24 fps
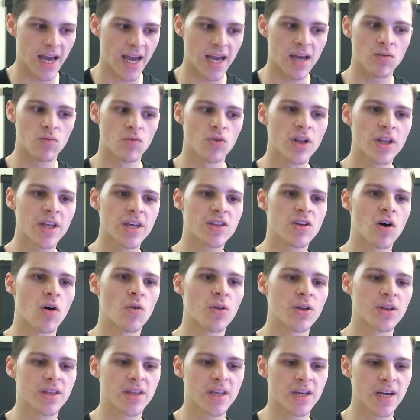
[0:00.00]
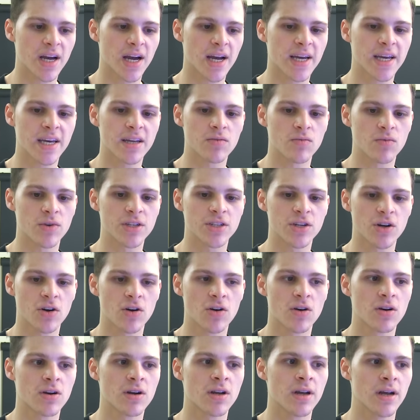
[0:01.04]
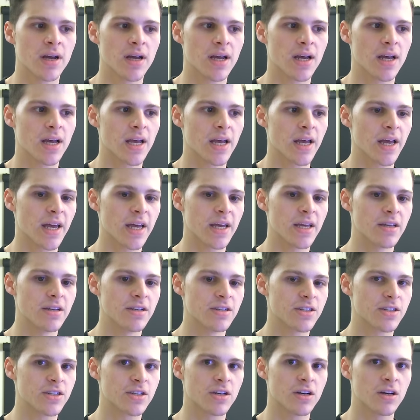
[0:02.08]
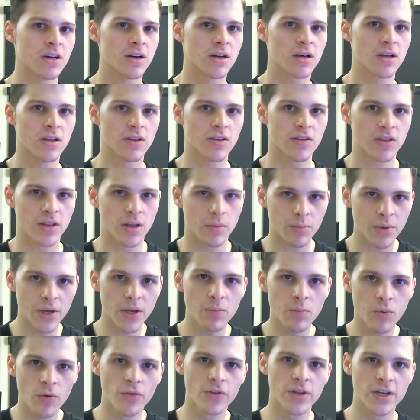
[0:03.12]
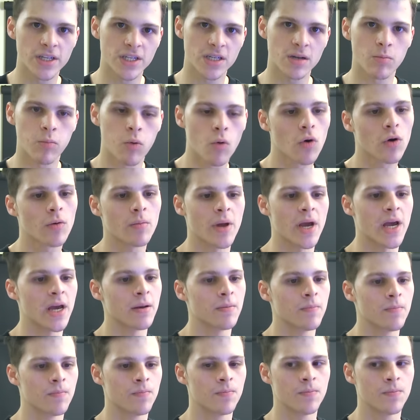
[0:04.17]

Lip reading: and really the only thing I get in return is the people that support me.